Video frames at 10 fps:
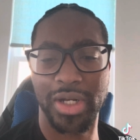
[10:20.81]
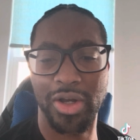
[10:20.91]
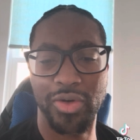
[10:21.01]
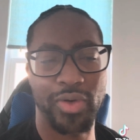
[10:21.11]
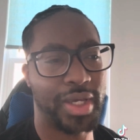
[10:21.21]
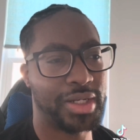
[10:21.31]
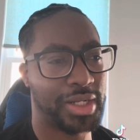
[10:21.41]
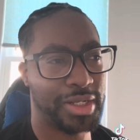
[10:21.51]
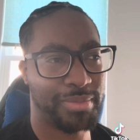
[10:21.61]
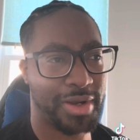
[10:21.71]
Oh,
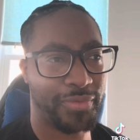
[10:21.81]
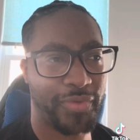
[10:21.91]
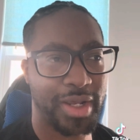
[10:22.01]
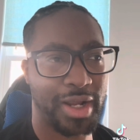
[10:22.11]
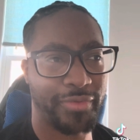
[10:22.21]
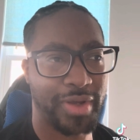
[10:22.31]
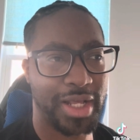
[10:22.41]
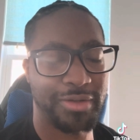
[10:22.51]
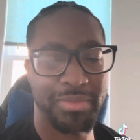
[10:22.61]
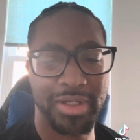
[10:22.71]
and matter of fact, I forgot
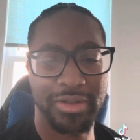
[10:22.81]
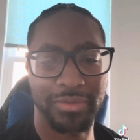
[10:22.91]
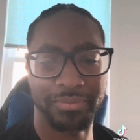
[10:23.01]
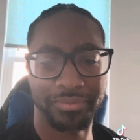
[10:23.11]
to mention